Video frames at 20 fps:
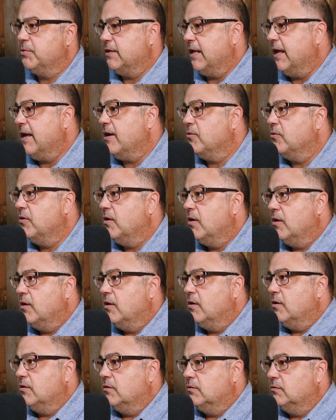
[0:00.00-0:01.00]
But now
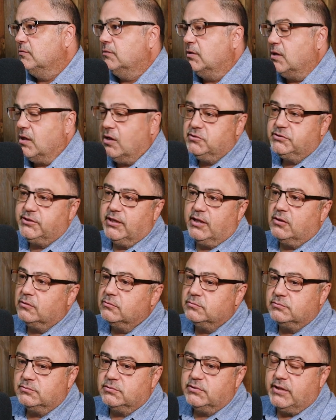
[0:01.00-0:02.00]
I'll
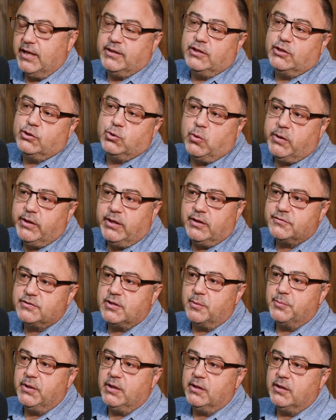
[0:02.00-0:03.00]
sell ten to twenty of
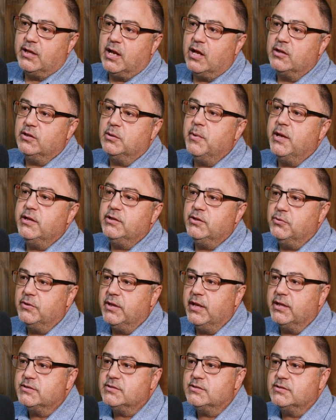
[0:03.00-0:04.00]
something on the menu
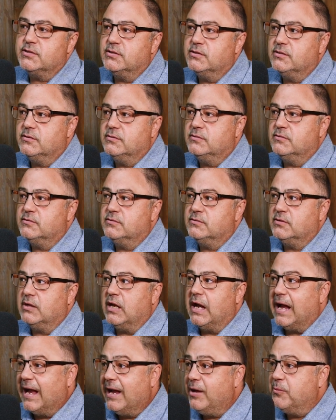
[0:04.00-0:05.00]
that's,
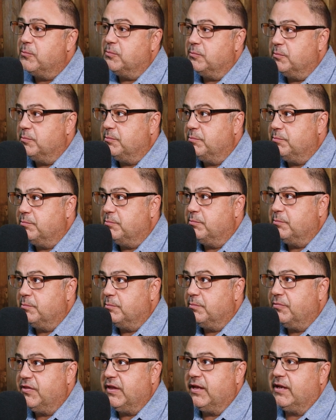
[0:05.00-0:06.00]
I
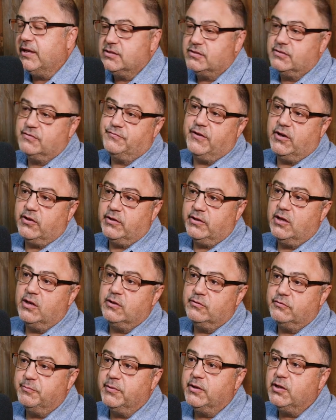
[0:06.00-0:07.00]
think, is fairly
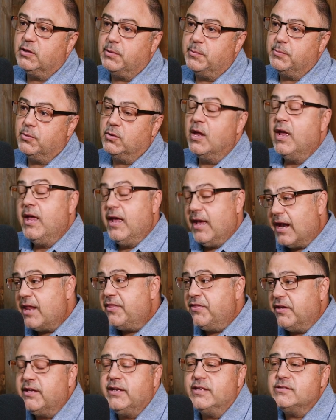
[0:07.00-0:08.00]
unfamiliar to people. And I
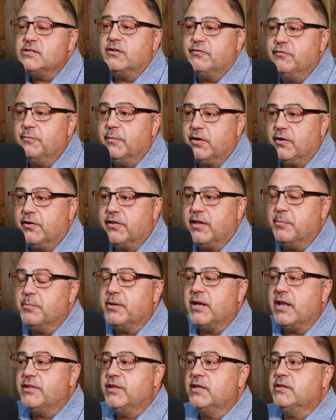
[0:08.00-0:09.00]
think it is unfamiliar to them,
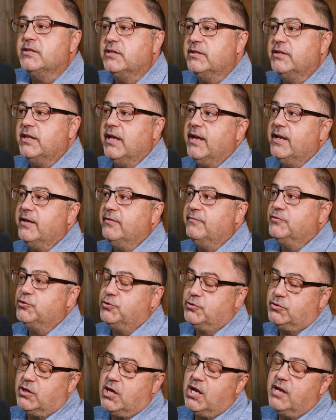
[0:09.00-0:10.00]
but I think that they
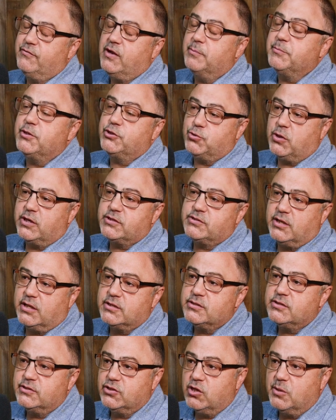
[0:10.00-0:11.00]
have come to trust
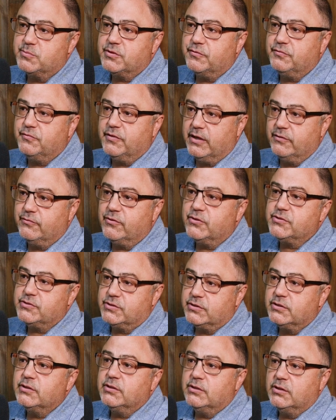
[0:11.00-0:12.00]
us in terms of flavors.